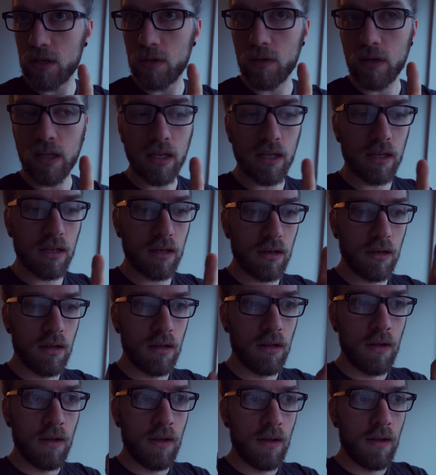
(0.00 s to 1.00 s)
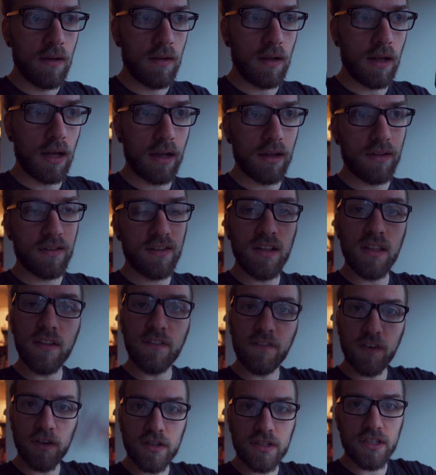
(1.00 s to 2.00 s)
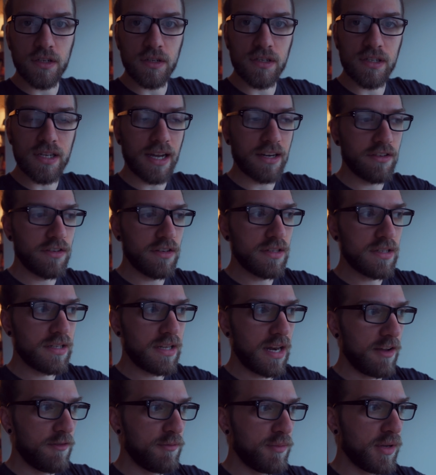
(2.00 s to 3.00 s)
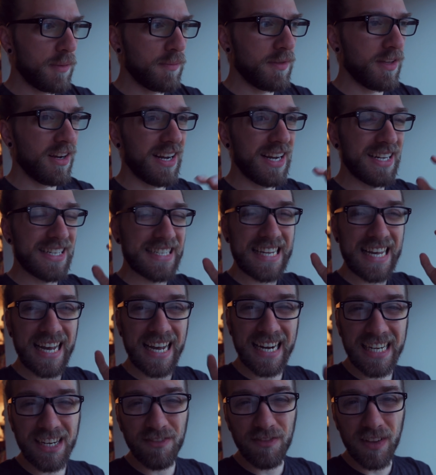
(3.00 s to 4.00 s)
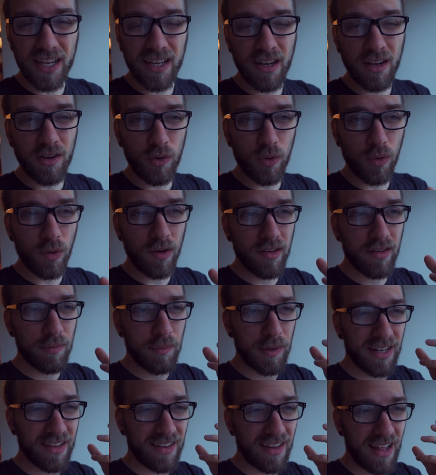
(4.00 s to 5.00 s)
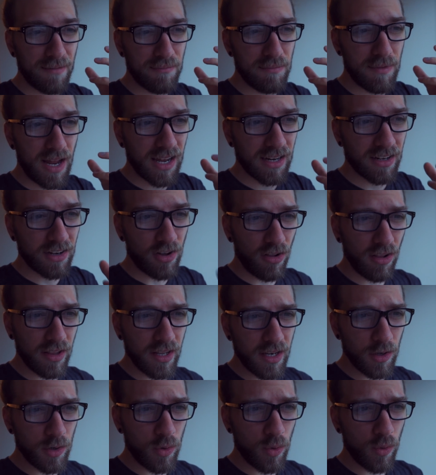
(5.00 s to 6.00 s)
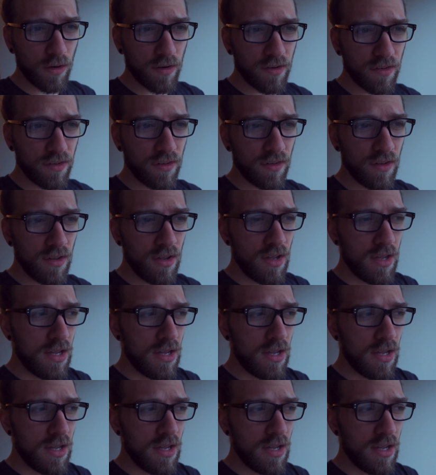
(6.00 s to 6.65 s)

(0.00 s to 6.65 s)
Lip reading: you can see the first two sections that I've put up there. It's kind of like a course, but I'm not calling it a course.